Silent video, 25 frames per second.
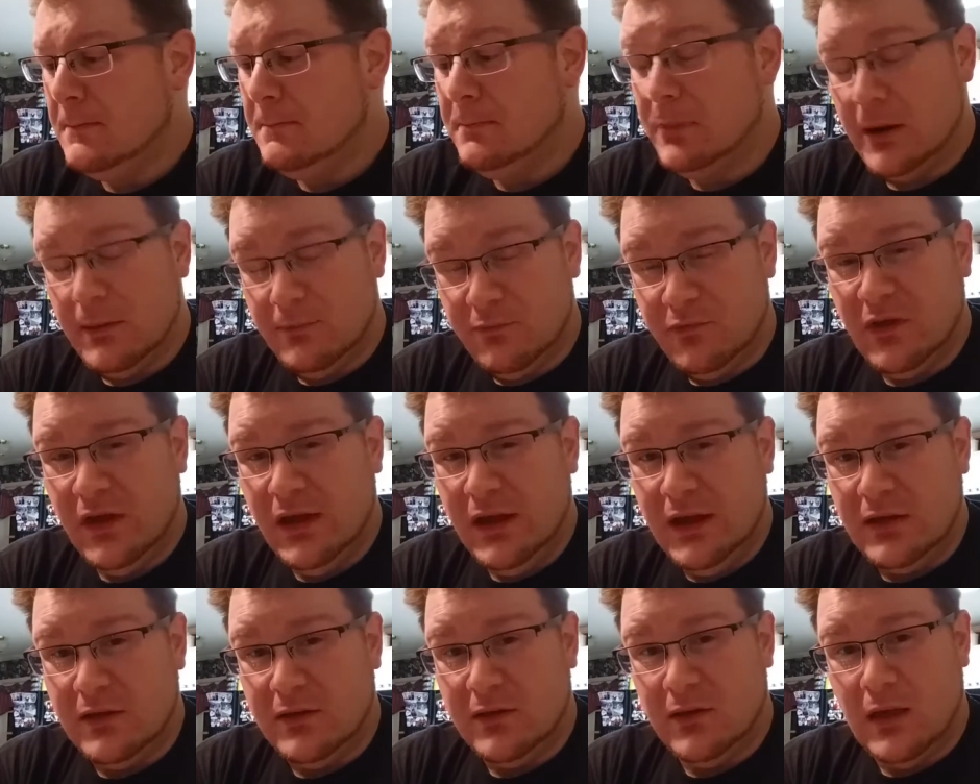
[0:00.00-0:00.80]
But I'm
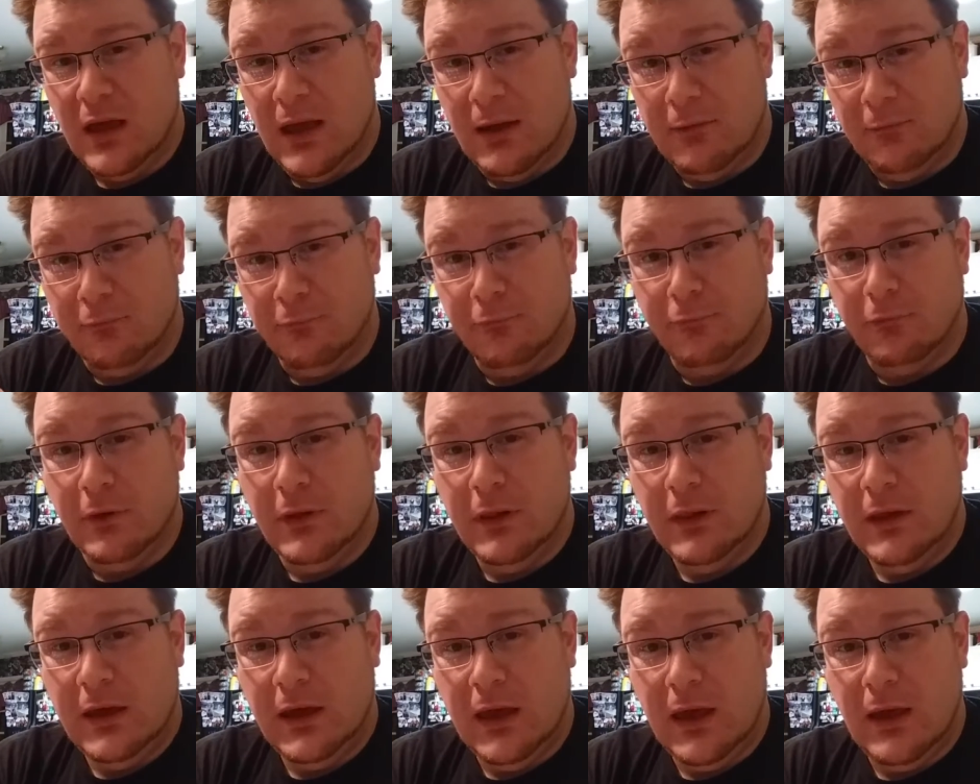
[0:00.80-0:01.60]
psyched. I
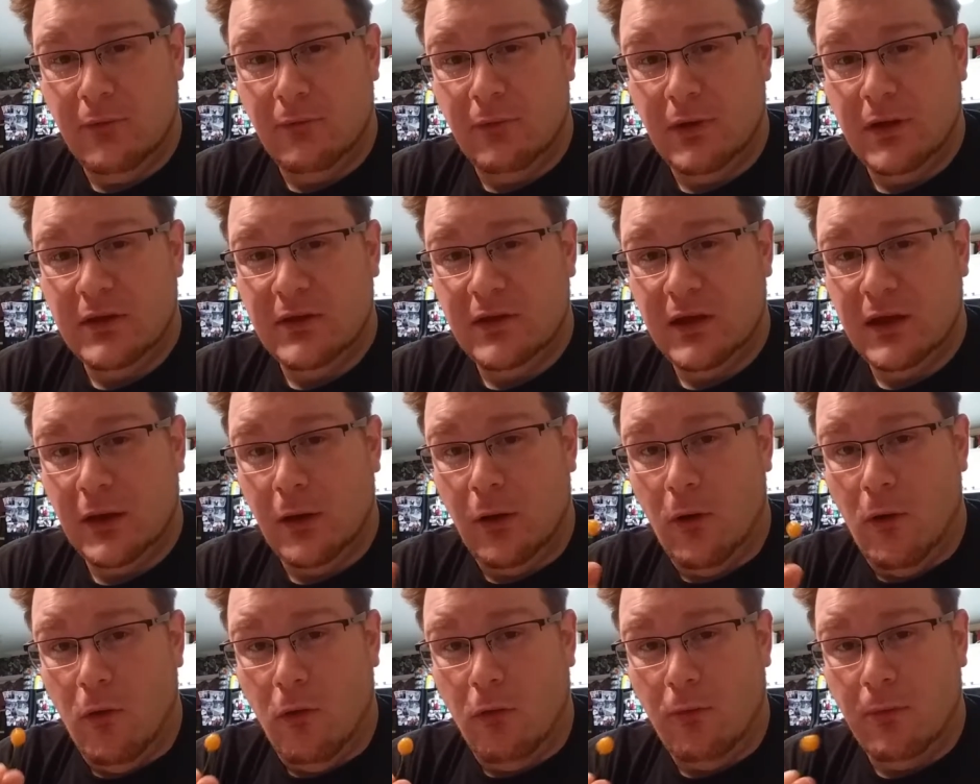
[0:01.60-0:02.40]
really can't wait to get
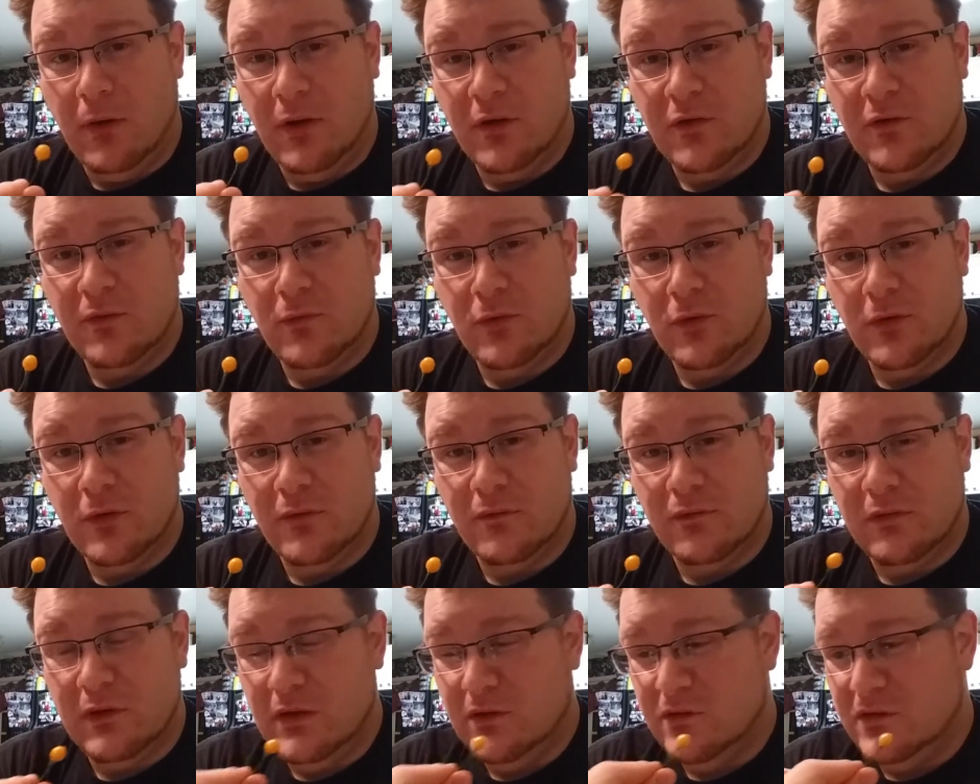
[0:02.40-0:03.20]
a whole bunch more
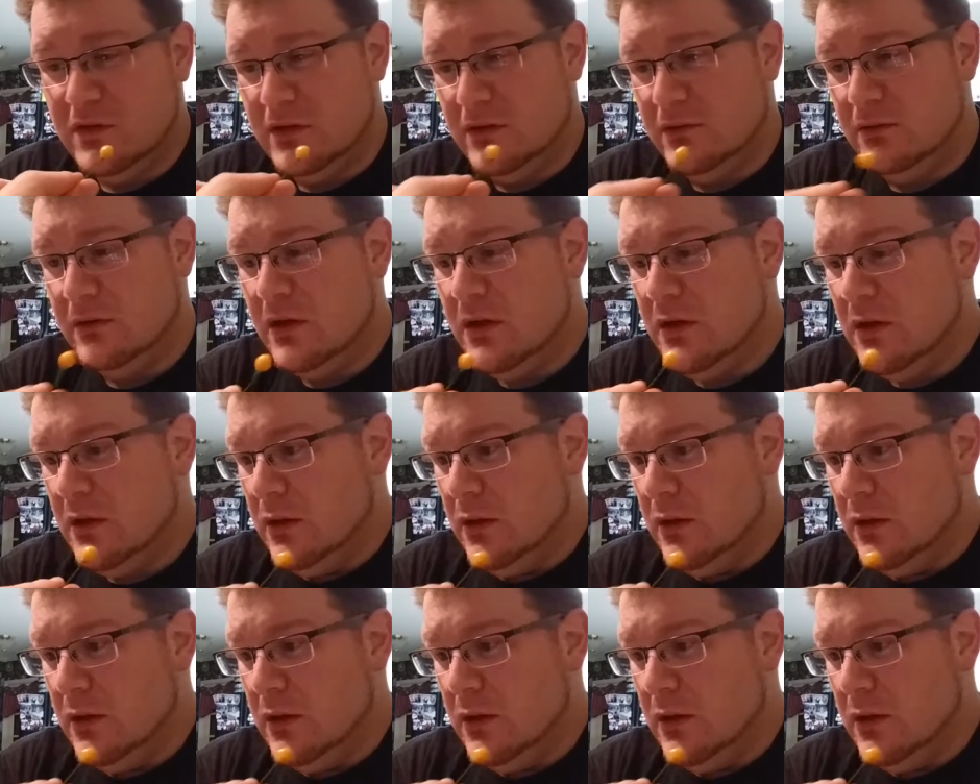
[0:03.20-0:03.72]
of these and